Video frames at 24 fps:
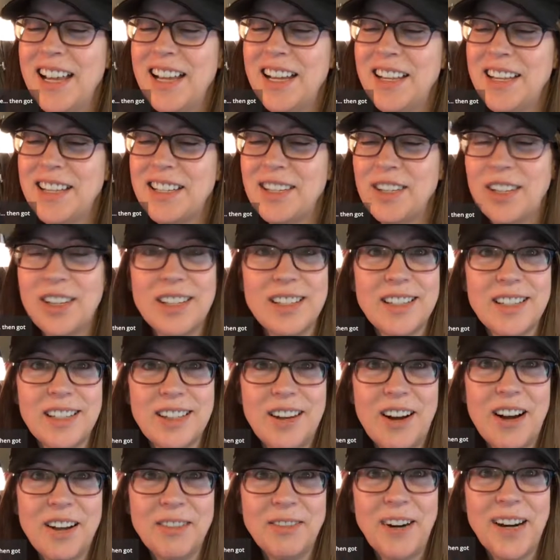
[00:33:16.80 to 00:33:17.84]
Is it
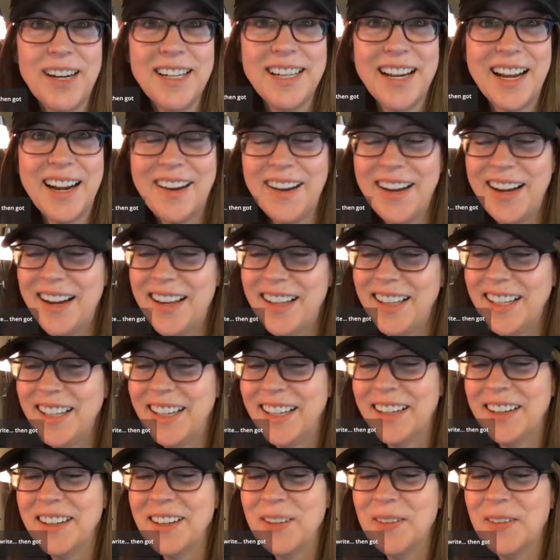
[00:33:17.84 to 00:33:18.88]
on right now,
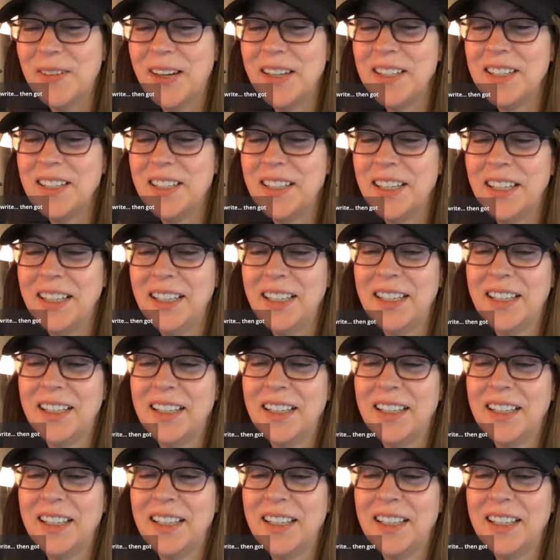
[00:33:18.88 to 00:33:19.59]
Allie? Are you watching it?